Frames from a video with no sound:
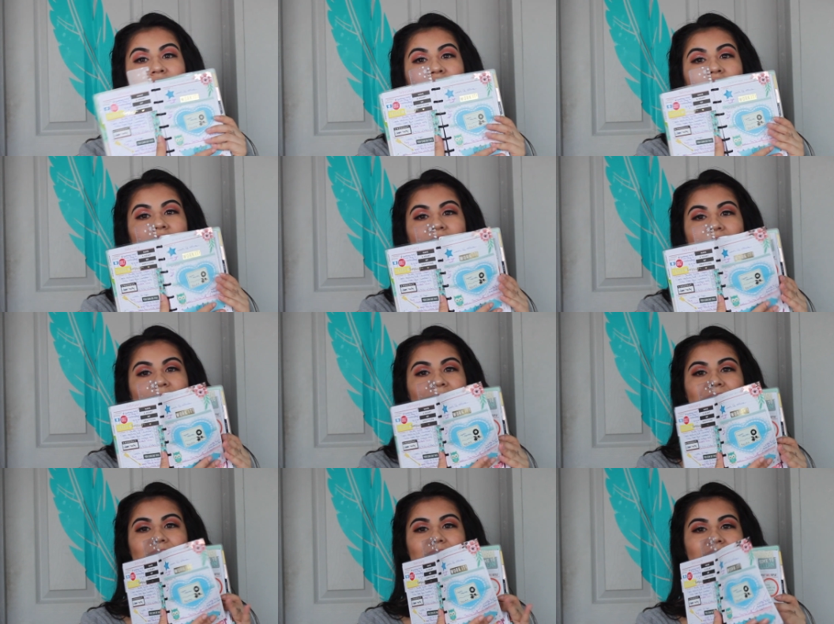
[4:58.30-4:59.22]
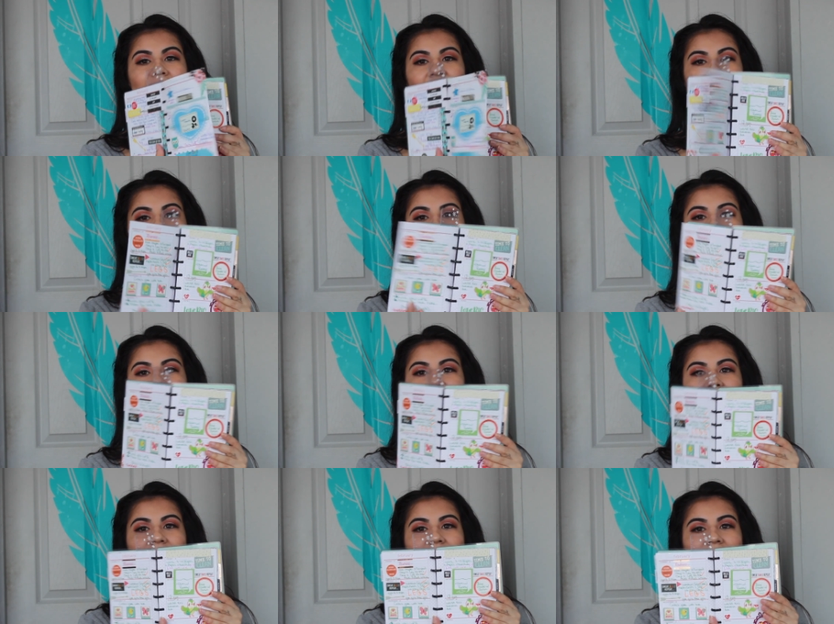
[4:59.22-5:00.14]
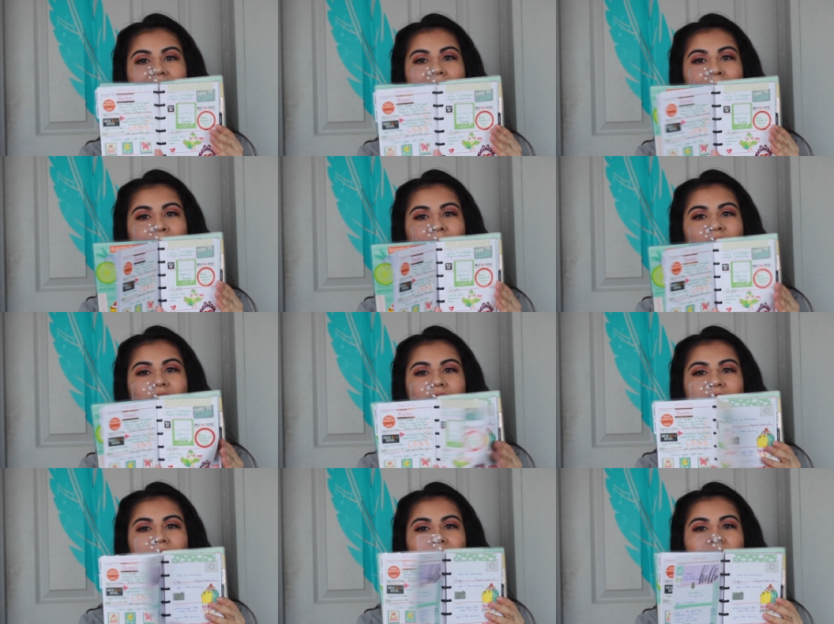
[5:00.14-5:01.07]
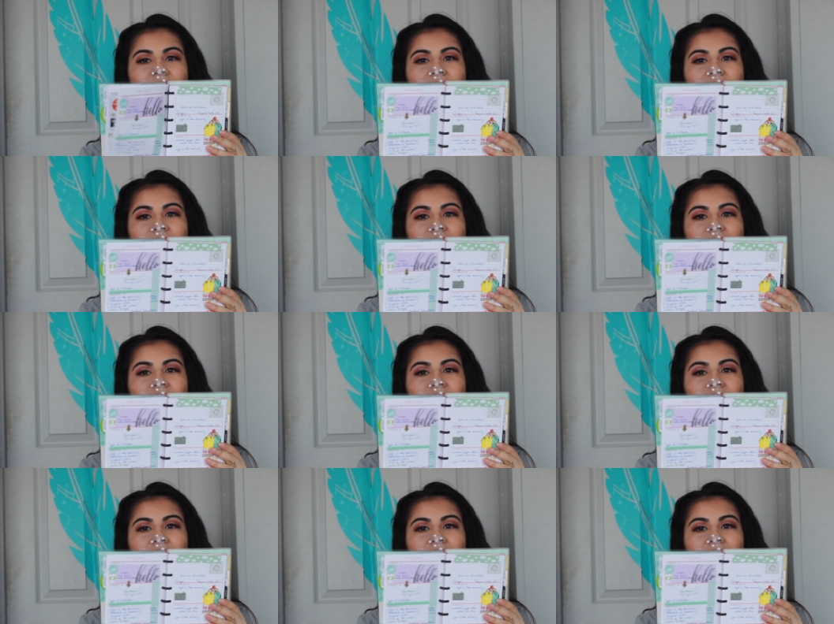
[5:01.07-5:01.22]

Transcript: just yeah, just slapping on some